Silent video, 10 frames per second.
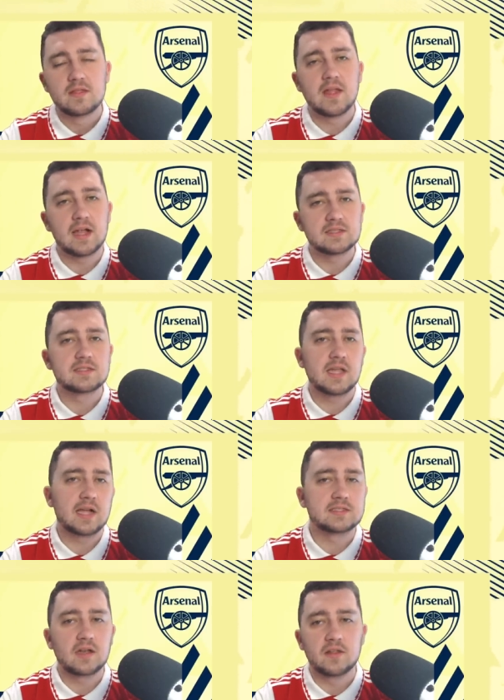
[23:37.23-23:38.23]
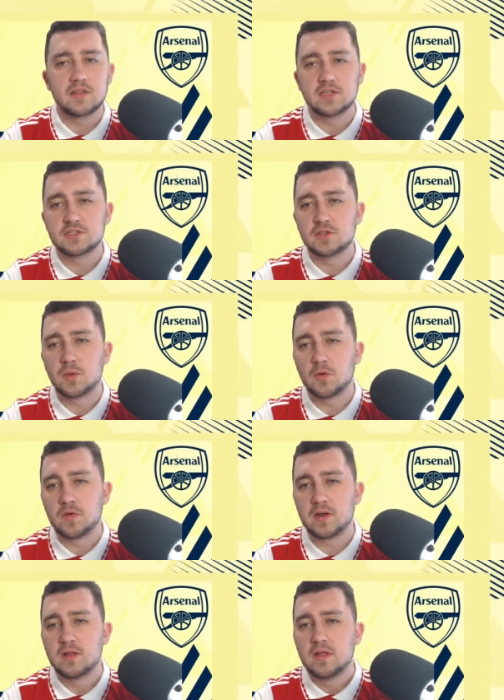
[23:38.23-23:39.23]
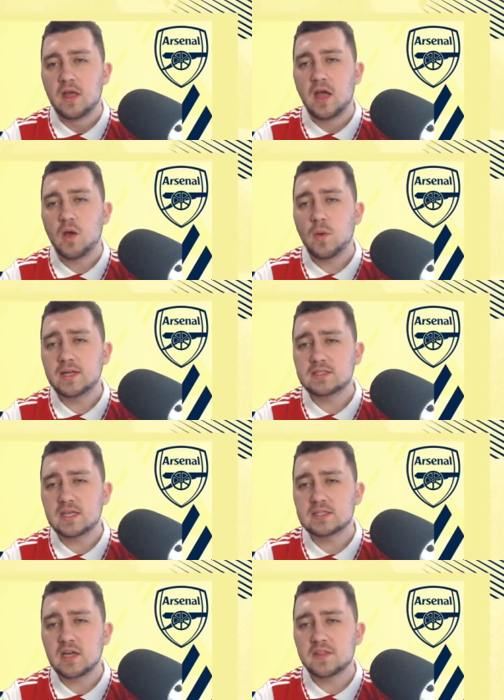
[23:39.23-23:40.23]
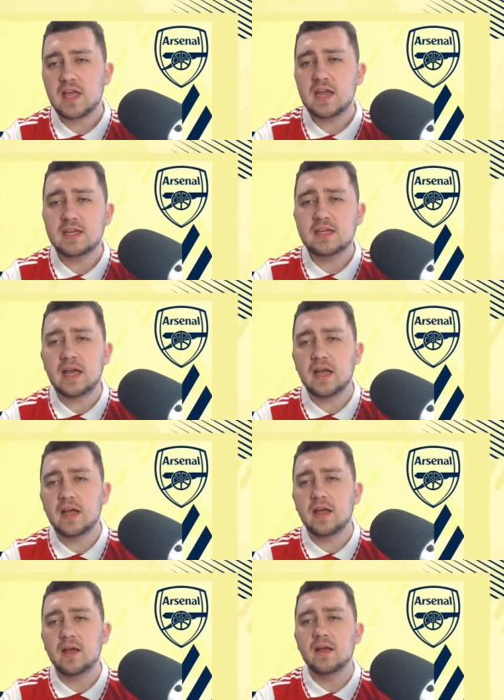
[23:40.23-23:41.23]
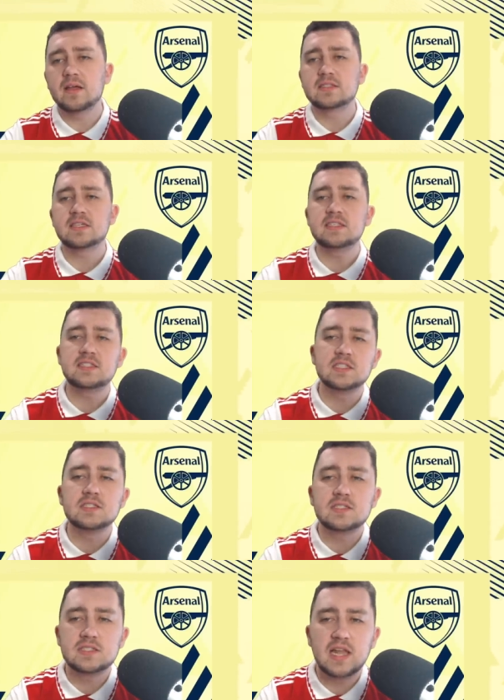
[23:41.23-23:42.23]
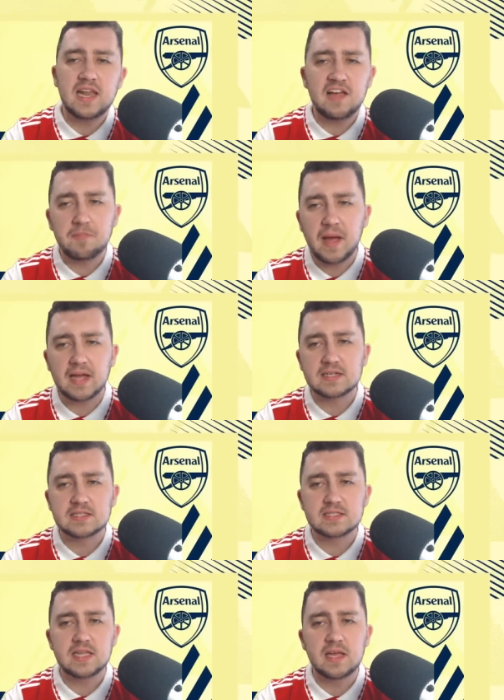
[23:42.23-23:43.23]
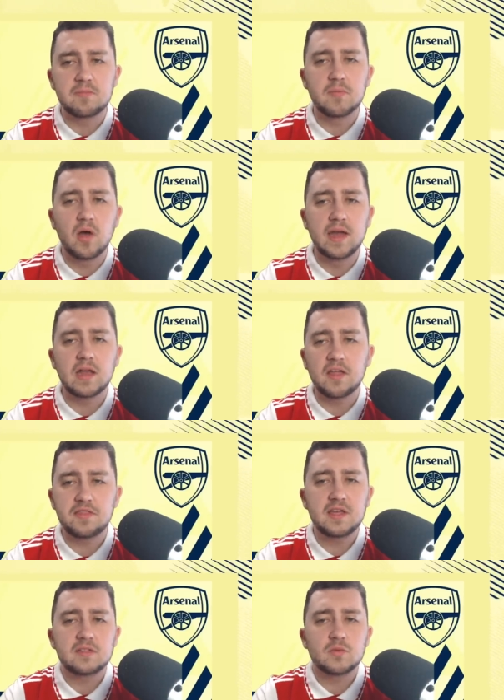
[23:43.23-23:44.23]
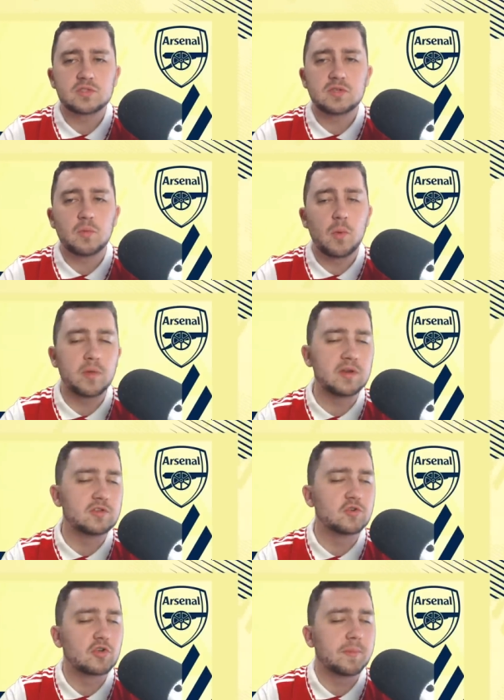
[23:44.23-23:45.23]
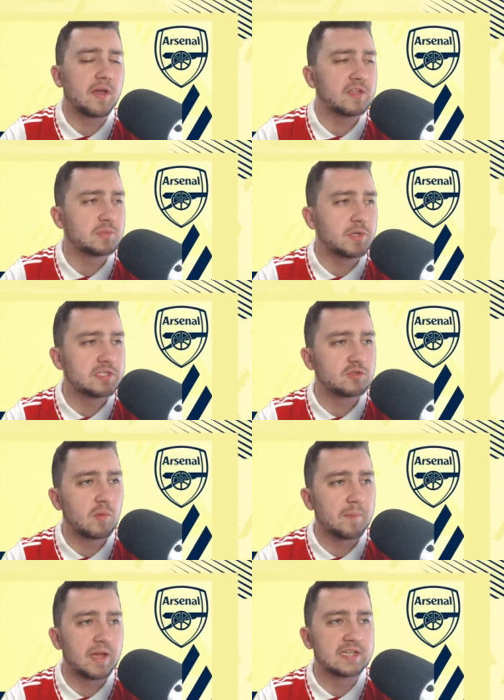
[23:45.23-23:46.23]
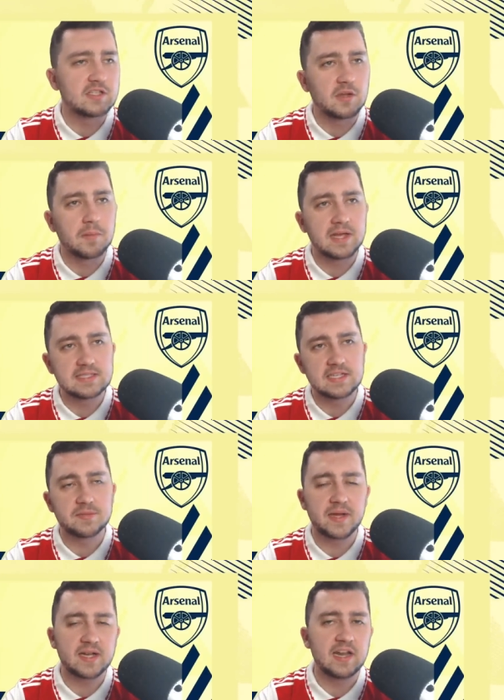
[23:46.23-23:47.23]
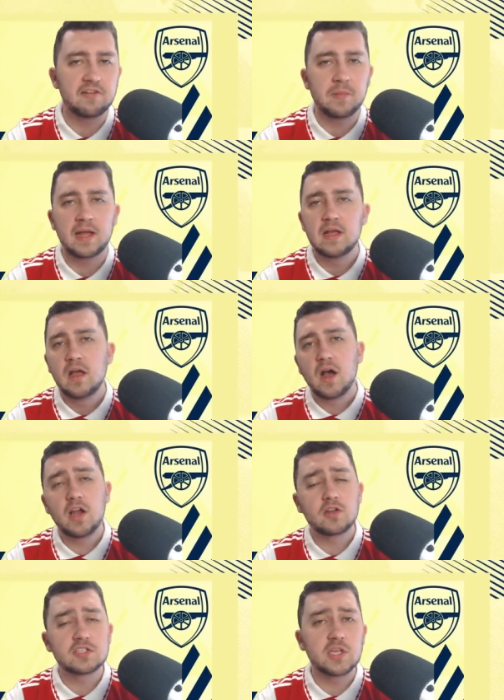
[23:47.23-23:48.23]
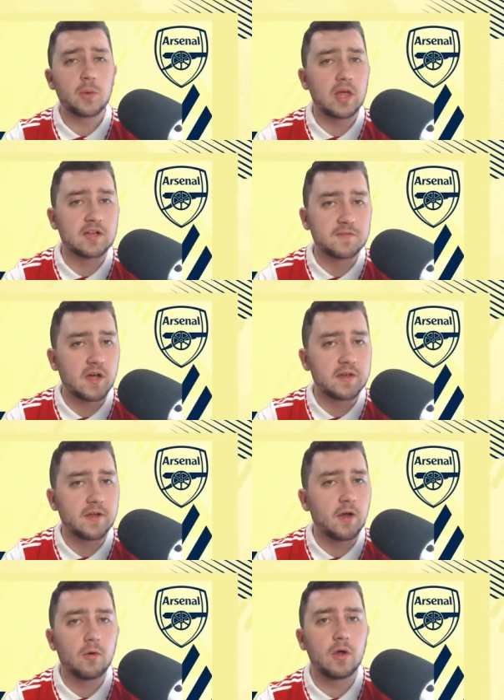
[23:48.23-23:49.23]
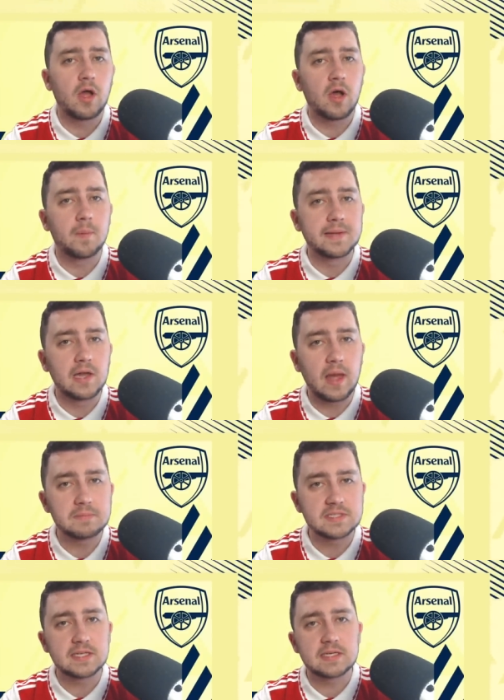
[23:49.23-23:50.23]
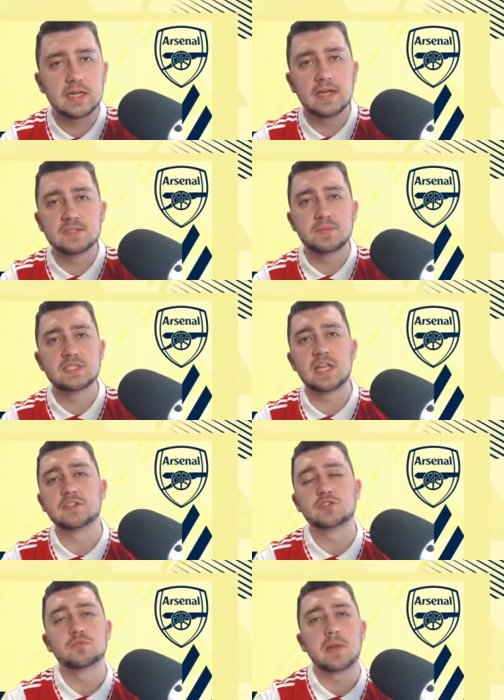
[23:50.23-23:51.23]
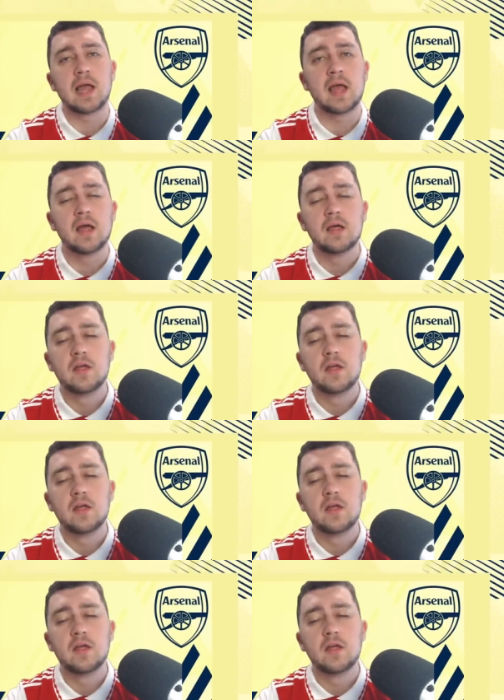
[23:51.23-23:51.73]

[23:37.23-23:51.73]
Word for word: that's that's kind of the issue that we're in. Uh, Wayne says, are there any uh, decent left backs in mind? I think was, when we talk about this, we need to talk about players that can play centre back and left back. I look at someone like Gvardiol at uh, RB Leipzig as a potential player